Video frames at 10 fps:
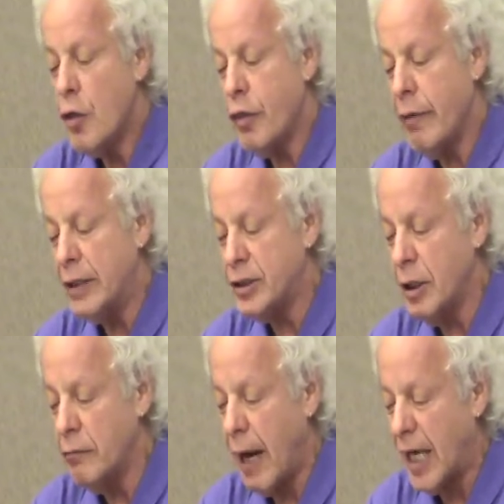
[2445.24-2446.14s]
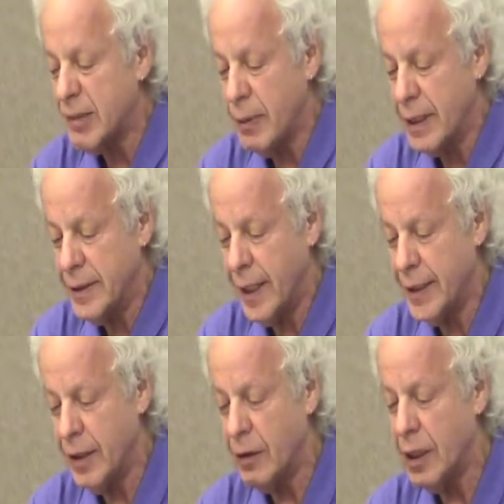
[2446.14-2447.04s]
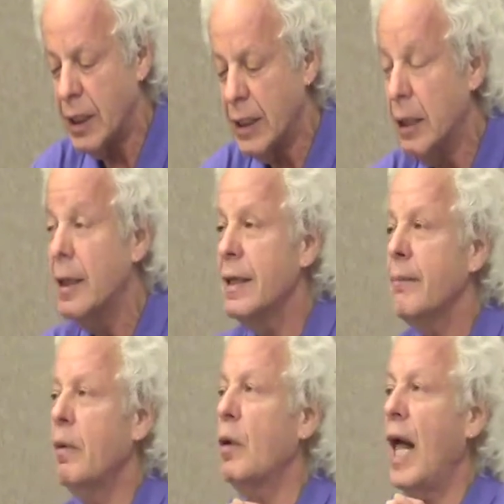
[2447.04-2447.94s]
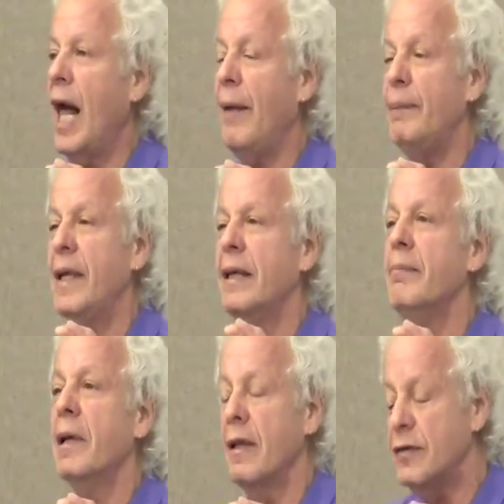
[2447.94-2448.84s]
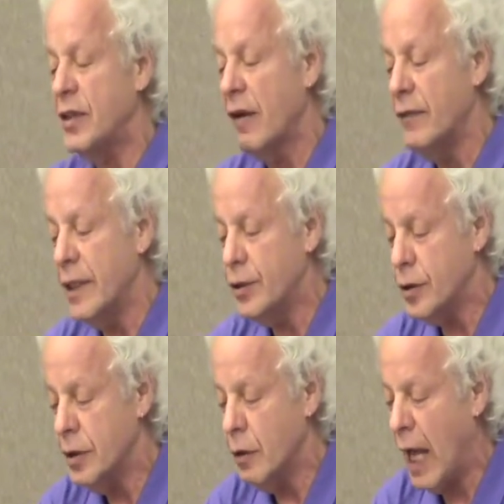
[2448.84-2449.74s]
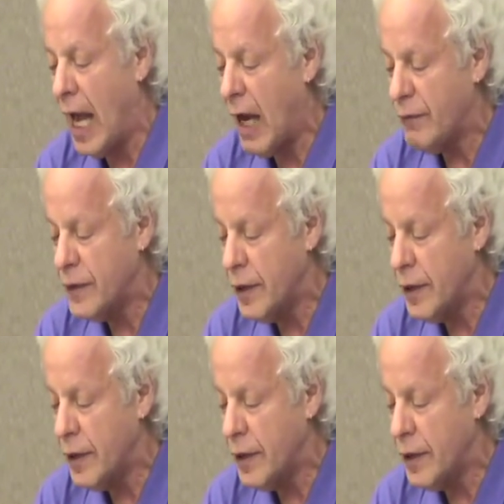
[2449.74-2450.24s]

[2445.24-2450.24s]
threats and harassment continued. But what happened in the middle of '72, after